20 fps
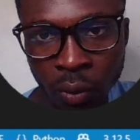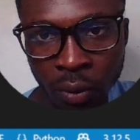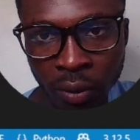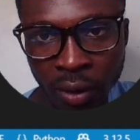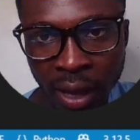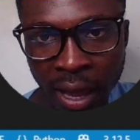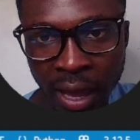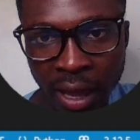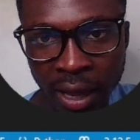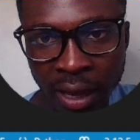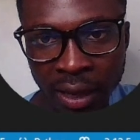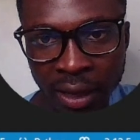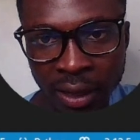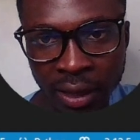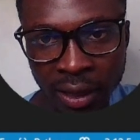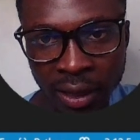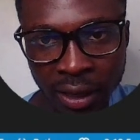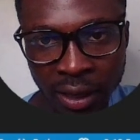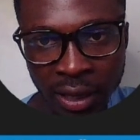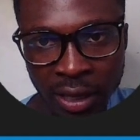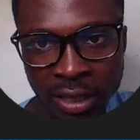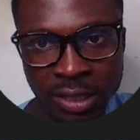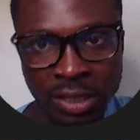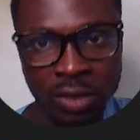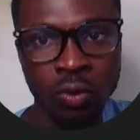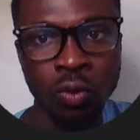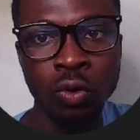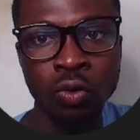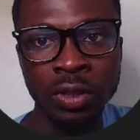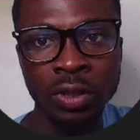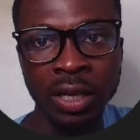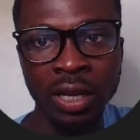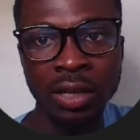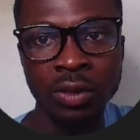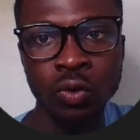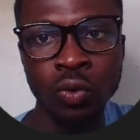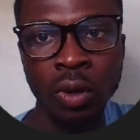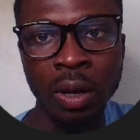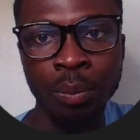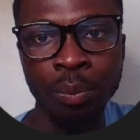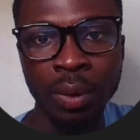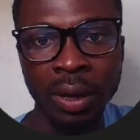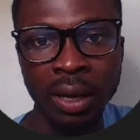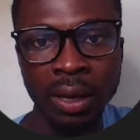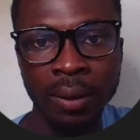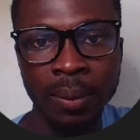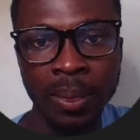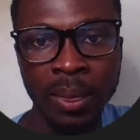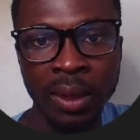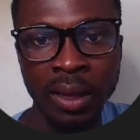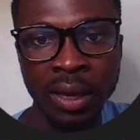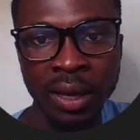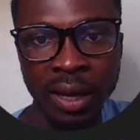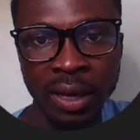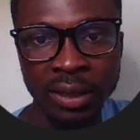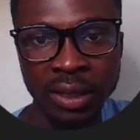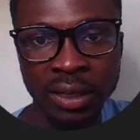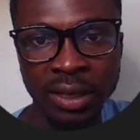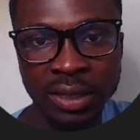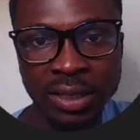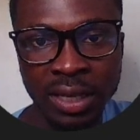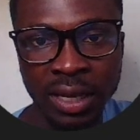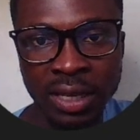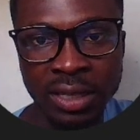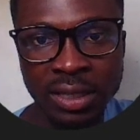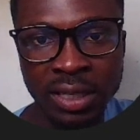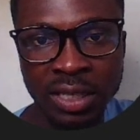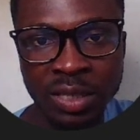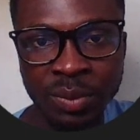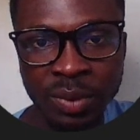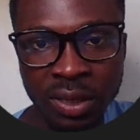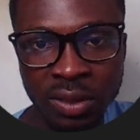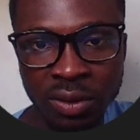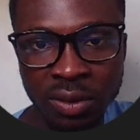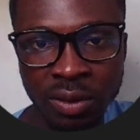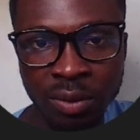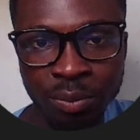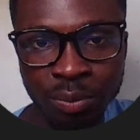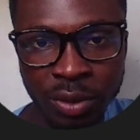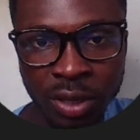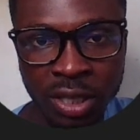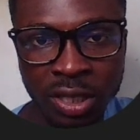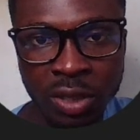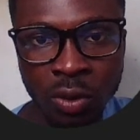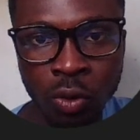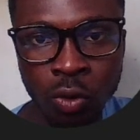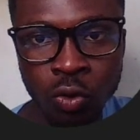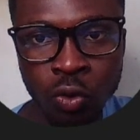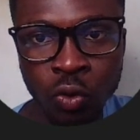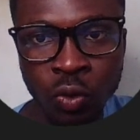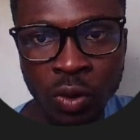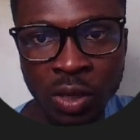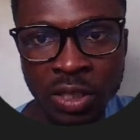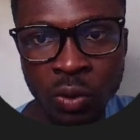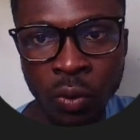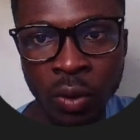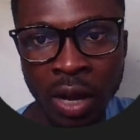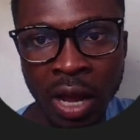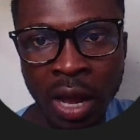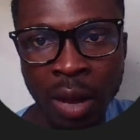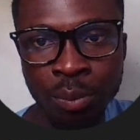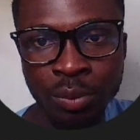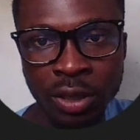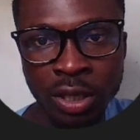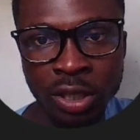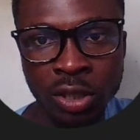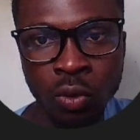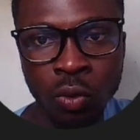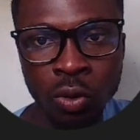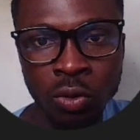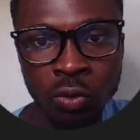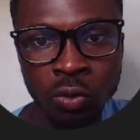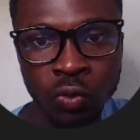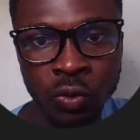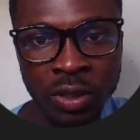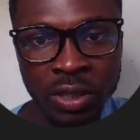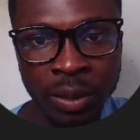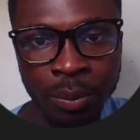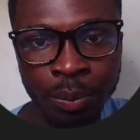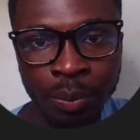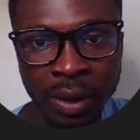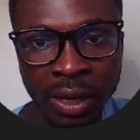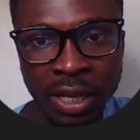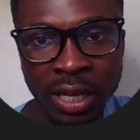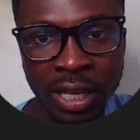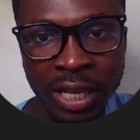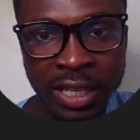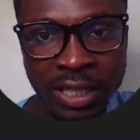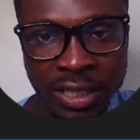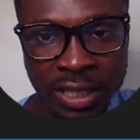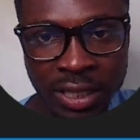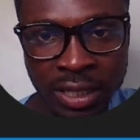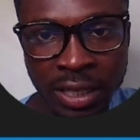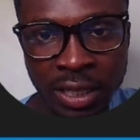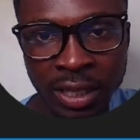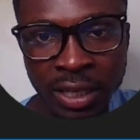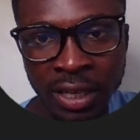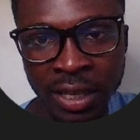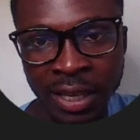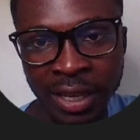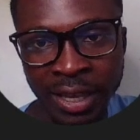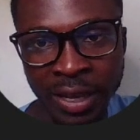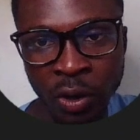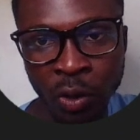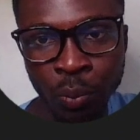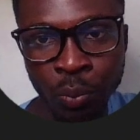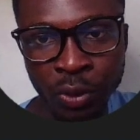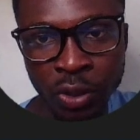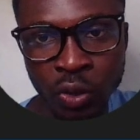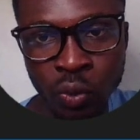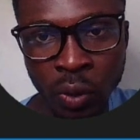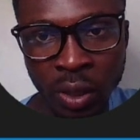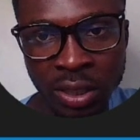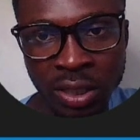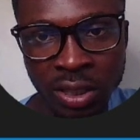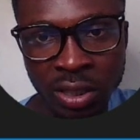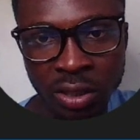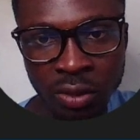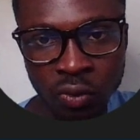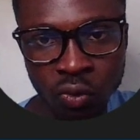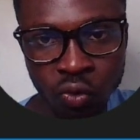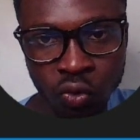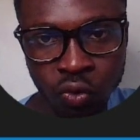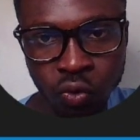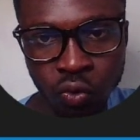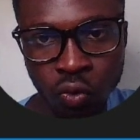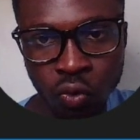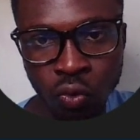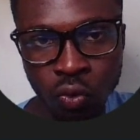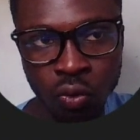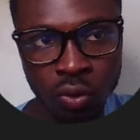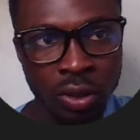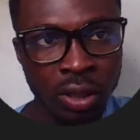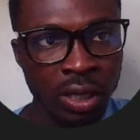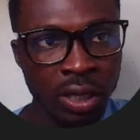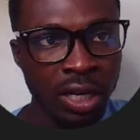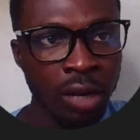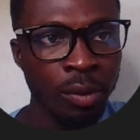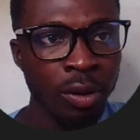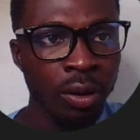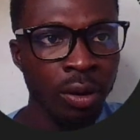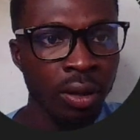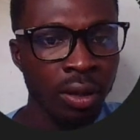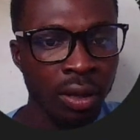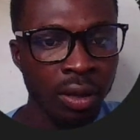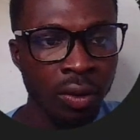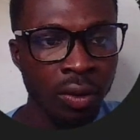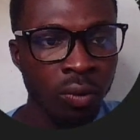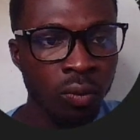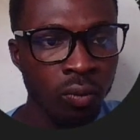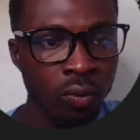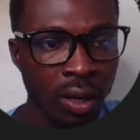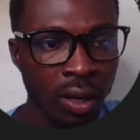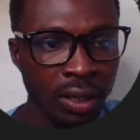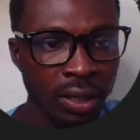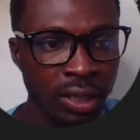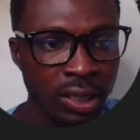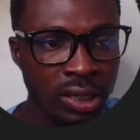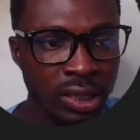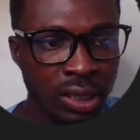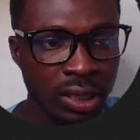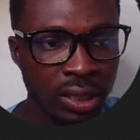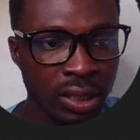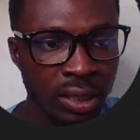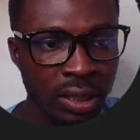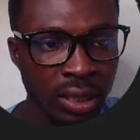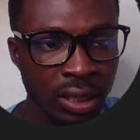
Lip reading: We have A is equal to 10 and so on. And then the second statement, B is equal to 20. We have B is equal to 20 ampere. It will print what? True. Let me run this.